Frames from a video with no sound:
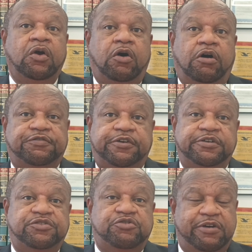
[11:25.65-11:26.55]

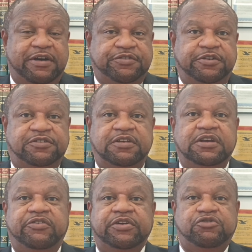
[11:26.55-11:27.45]
offers Traverse
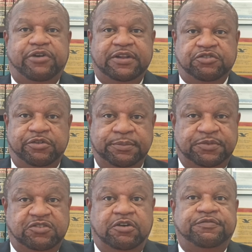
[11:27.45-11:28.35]
hearing
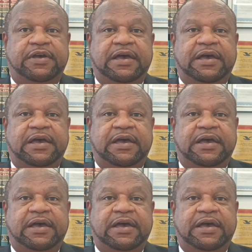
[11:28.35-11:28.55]
transcripts of